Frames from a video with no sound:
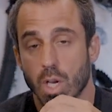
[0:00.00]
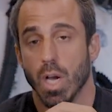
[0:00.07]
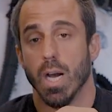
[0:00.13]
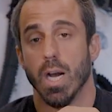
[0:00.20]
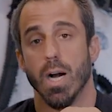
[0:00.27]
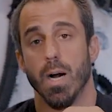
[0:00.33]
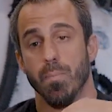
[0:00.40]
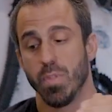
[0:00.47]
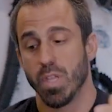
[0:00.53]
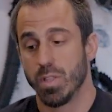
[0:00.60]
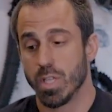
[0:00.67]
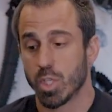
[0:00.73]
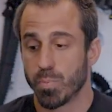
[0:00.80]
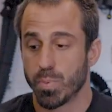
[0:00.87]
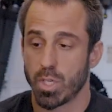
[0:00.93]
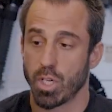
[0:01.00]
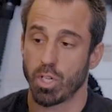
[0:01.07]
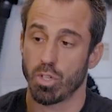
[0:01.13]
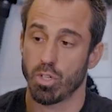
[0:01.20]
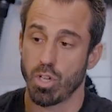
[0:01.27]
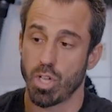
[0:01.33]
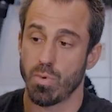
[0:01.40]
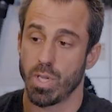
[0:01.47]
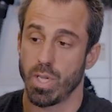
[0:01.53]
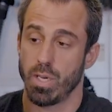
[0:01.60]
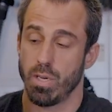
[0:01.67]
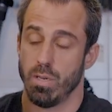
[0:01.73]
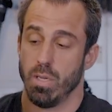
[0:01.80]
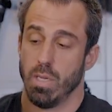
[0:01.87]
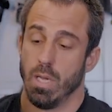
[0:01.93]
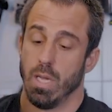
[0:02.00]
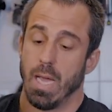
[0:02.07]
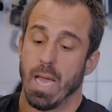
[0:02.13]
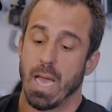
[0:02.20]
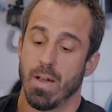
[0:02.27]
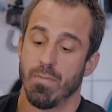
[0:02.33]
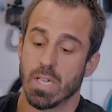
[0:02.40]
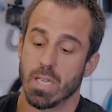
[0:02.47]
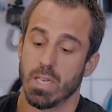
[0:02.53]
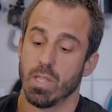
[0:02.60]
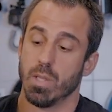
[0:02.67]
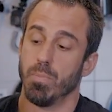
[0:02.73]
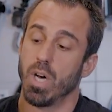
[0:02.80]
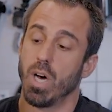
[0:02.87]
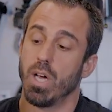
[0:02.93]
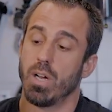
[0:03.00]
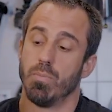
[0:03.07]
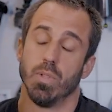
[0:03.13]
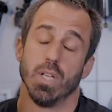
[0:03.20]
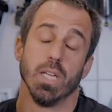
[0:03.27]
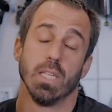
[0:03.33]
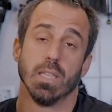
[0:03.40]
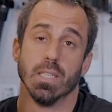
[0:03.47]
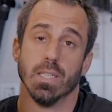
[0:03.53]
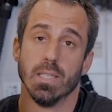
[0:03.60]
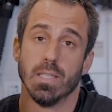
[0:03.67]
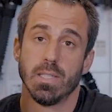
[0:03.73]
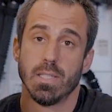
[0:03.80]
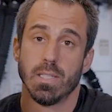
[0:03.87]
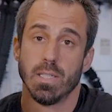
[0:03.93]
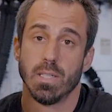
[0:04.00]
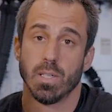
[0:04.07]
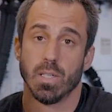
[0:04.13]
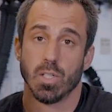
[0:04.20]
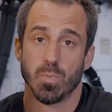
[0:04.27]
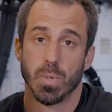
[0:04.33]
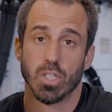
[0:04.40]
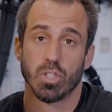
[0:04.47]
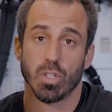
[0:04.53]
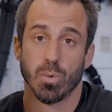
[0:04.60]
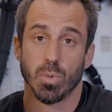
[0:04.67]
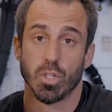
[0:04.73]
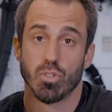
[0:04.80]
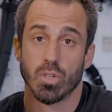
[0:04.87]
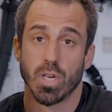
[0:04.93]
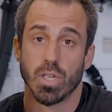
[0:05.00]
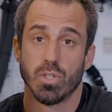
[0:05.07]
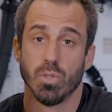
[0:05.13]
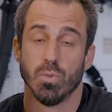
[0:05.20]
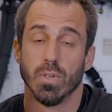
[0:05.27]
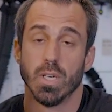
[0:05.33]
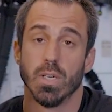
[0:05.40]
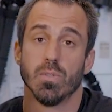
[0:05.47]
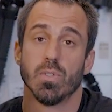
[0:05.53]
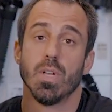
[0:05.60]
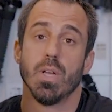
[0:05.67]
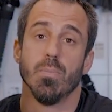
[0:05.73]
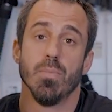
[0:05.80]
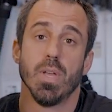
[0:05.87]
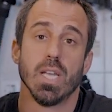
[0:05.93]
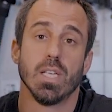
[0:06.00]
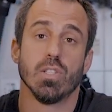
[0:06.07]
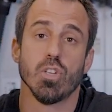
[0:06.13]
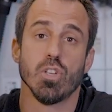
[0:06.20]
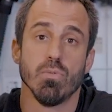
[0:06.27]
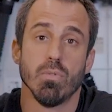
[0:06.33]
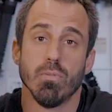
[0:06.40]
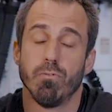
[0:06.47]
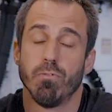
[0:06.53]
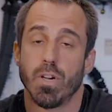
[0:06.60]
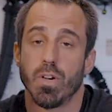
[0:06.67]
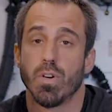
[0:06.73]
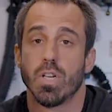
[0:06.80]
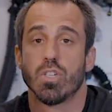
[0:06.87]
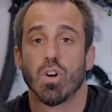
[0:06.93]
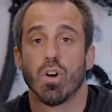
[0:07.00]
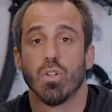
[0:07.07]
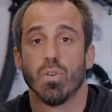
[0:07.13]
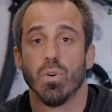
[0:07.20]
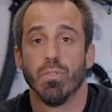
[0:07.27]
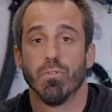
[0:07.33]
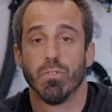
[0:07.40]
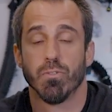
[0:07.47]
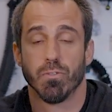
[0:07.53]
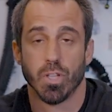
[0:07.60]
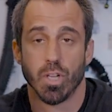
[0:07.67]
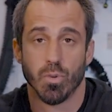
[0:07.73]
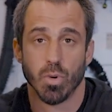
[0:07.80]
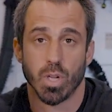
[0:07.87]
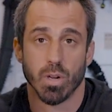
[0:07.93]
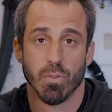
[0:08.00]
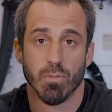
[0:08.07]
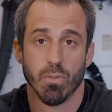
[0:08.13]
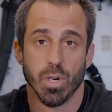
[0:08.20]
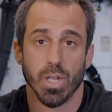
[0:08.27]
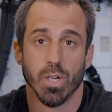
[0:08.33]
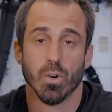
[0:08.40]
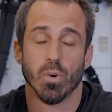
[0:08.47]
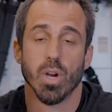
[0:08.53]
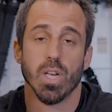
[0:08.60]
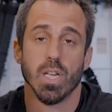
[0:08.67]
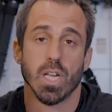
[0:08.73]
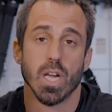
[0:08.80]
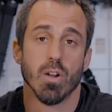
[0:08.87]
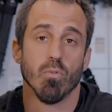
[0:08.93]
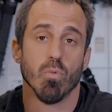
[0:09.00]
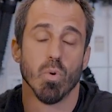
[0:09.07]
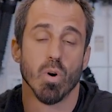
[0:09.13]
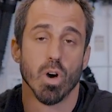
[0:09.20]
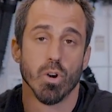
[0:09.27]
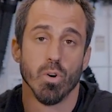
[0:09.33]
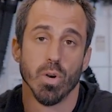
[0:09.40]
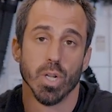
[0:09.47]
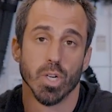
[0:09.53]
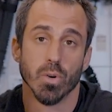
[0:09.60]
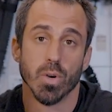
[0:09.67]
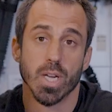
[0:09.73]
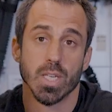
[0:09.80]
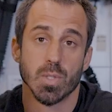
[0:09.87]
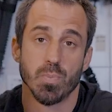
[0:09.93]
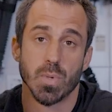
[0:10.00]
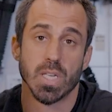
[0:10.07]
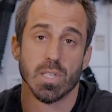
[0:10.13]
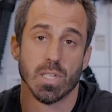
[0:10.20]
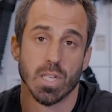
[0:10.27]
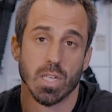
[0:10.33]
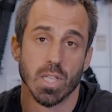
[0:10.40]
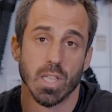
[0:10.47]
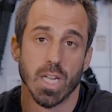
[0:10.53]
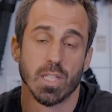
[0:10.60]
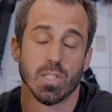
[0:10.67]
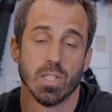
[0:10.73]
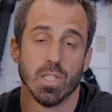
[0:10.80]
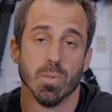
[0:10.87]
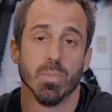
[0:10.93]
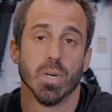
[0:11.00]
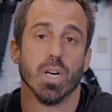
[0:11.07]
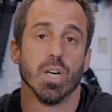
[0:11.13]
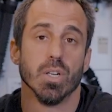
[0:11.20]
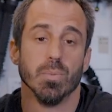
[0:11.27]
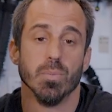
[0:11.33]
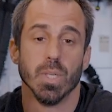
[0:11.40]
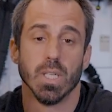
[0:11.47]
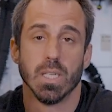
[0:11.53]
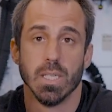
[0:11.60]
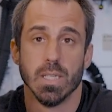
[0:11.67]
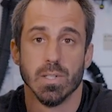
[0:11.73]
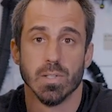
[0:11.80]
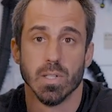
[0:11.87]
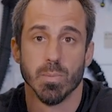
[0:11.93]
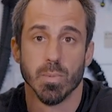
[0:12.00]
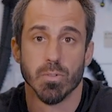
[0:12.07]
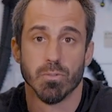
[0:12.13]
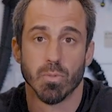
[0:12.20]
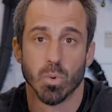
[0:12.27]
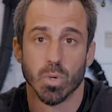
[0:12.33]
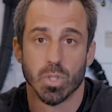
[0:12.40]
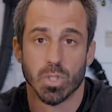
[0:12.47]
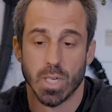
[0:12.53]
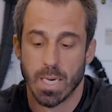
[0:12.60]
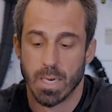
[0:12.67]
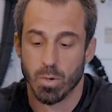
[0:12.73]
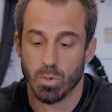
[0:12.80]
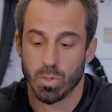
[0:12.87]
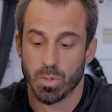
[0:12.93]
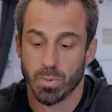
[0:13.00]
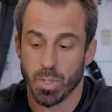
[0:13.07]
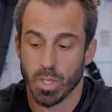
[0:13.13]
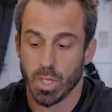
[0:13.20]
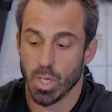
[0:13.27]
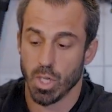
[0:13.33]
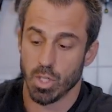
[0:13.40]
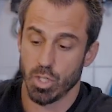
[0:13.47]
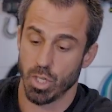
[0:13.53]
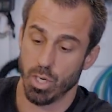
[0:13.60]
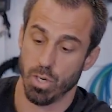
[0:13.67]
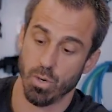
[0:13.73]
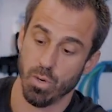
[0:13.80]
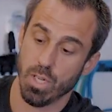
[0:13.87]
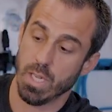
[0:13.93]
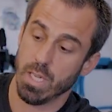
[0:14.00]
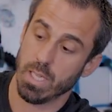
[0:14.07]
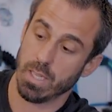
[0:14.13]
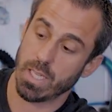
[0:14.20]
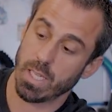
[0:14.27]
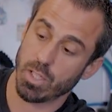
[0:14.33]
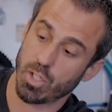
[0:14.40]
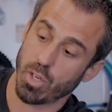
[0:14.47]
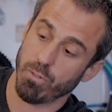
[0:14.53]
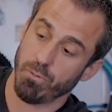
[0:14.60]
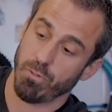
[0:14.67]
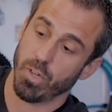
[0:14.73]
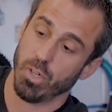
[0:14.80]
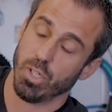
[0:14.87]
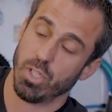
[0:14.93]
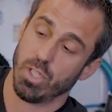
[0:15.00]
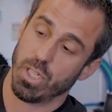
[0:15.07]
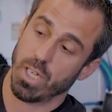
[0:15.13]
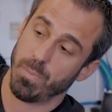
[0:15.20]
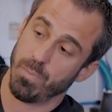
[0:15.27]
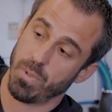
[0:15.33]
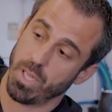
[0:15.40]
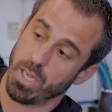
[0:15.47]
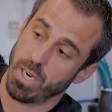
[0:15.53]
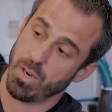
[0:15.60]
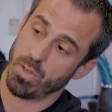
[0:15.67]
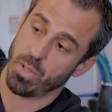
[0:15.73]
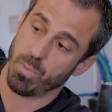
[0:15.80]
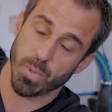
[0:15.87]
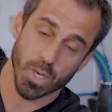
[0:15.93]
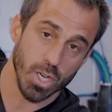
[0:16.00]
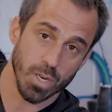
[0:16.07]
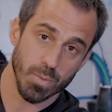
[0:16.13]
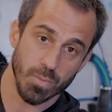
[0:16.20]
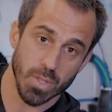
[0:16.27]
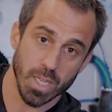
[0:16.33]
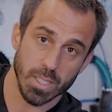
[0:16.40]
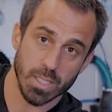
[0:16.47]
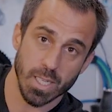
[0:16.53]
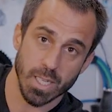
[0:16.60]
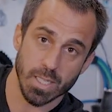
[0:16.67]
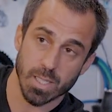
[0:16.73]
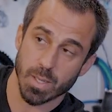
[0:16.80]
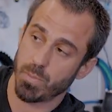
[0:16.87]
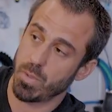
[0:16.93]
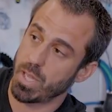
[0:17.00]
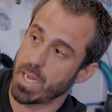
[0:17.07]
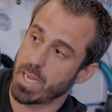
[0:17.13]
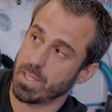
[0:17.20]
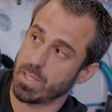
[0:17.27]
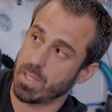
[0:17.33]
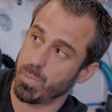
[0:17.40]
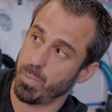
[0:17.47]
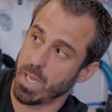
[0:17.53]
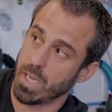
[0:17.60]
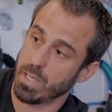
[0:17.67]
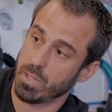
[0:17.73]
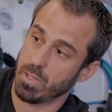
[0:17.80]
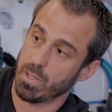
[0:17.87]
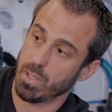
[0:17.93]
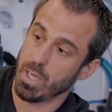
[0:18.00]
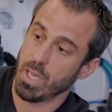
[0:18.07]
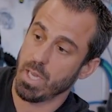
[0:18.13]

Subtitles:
In this particular unit, having it in the bottom like this, especially with the dry suit valves, makes the unit very tolerant for flood recovery or any kind of water ingress because it collects in the bottom and can easily be forced out. So that's our first step there in the bottom. That takes up that space.